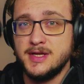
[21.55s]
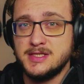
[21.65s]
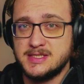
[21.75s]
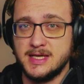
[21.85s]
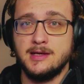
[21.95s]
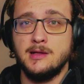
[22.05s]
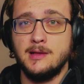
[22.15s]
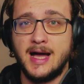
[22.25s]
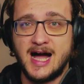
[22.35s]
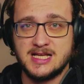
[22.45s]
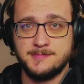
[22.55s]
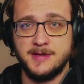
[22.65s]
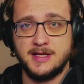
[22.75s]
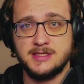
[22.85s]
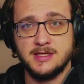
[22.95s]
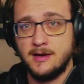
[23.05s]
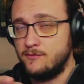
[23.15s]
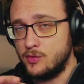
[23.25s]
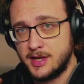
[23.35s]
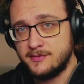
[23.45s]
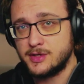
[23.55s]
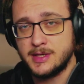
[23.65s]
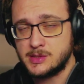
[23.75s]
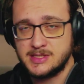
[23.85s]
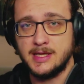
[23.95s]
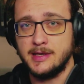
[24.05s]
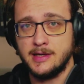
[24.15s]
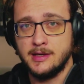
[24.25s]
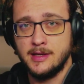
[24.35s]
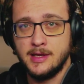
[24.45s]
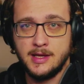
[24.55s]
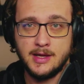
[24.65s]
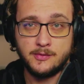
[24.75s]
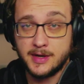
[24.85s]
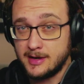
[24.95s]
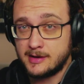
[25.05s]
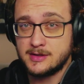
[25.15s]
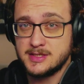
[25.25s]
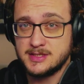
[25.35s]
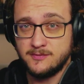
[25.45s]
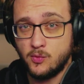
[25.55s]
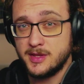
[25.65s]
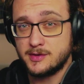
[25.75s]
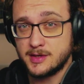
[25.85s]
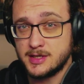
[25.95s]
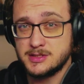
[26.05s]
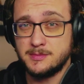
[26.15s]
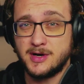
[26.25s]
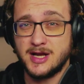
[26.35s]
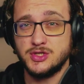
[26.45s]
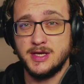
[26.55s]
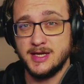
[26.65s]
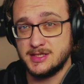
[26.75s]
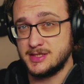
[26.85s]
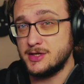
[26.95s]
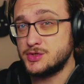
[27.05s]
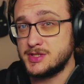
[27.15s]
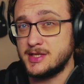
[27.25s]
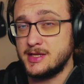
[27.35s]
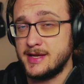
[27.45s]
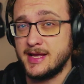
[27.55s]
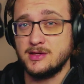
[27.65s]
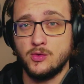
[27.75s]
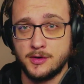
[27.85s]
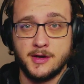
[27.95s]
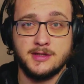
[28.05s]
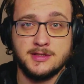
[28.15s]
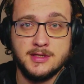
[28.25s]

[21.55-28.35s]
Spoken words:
single aspect of whatever they're selling, regardless of whether the customer actually is interested in that or not.